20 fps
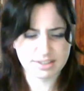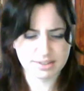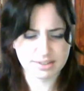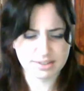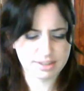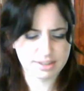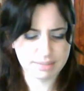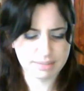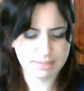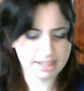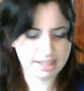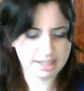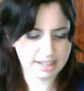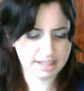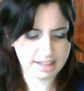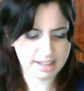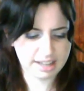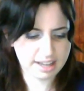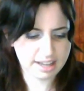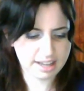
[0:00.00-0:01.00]
or something like
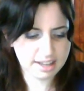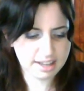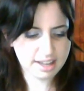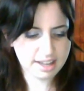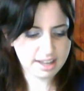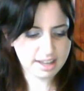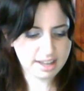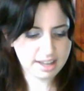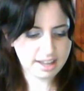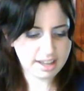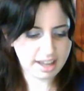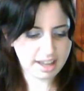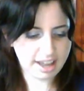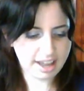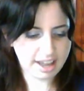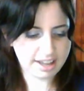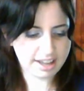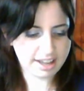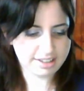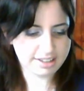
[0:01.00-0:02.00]
that.
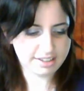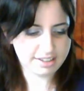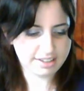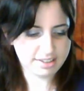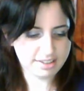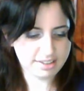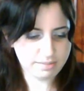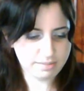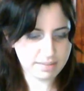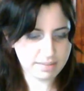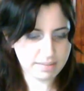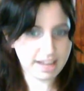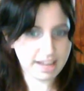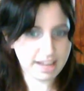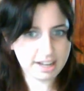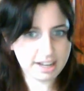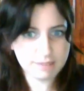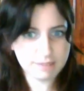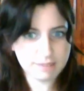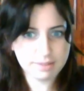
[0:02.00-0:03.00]
And they
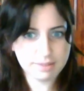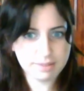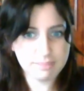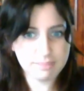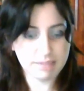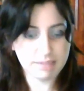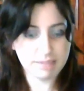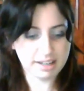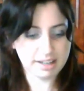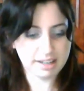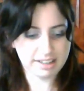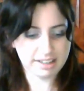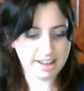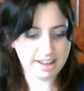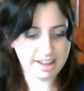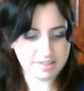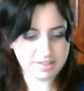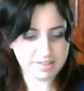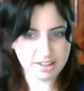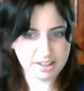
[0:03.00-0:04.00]
end up immediately
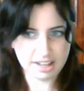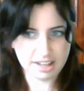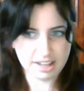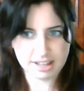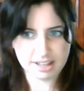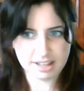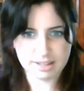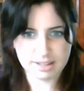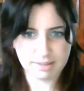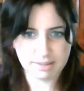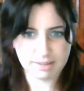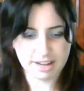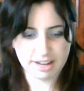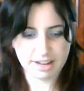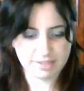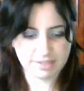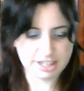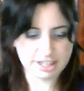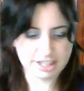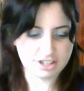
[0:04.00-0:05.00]
having like some kind of
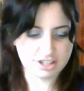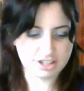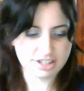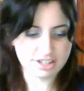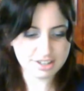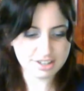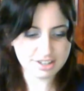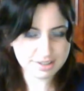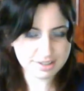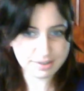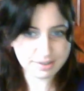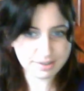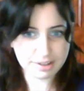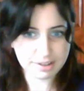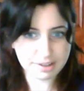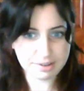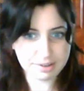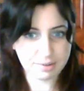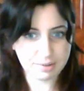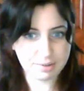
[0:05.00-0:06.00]
connection. She's always
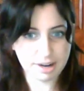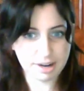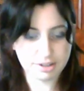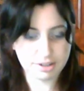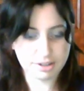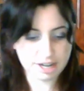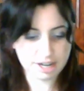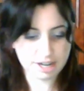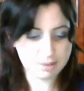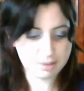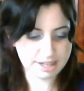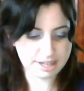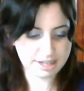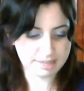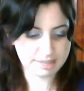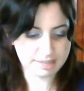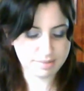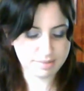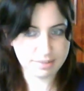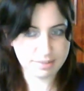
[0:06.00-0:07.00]
following him around, trying to protect
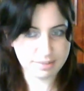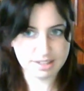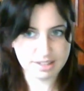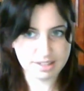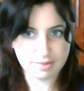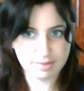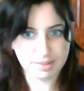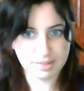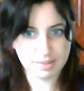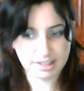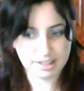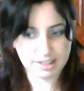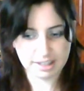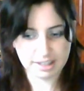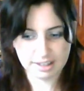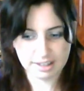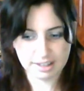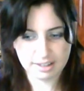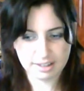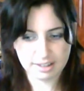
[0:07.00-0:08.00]
him from this evil
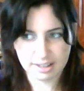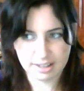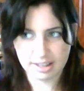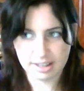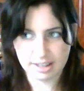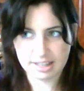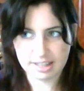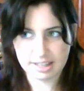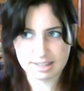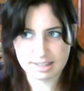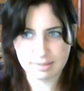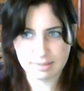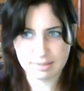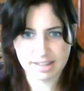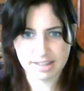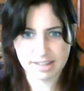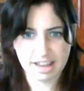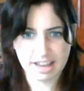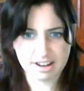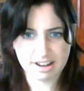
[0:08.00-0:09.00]
villain. I think his name was
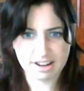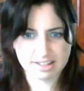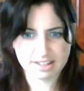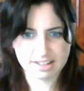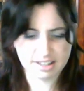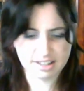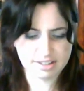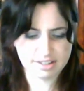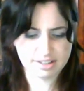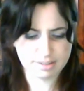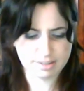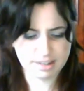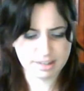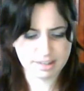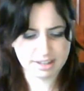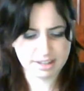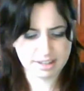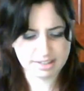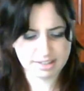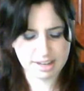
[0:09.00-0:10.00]
Chaos, and then there's somebody
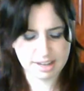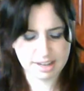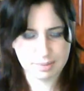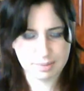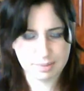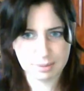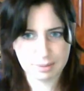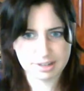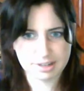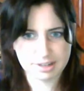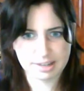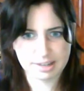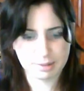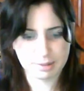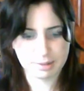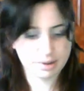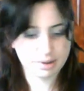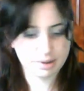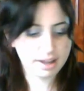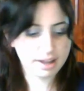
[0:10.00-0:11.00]
else. I can't remember his name though.